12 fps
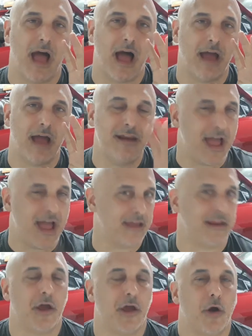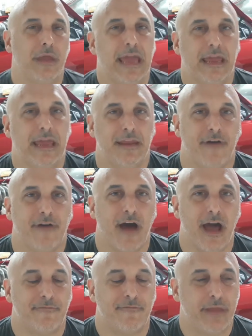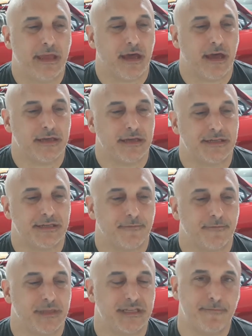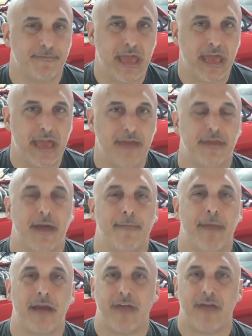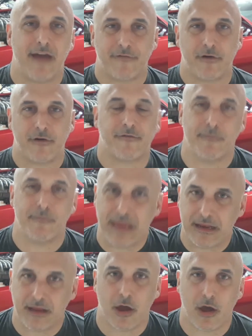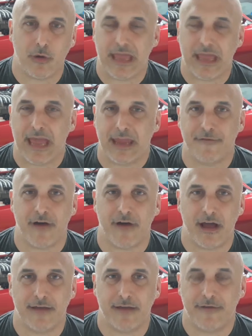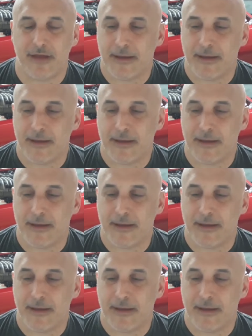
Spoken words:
not going to go E85 because to me, the amount of effort for me to go E85,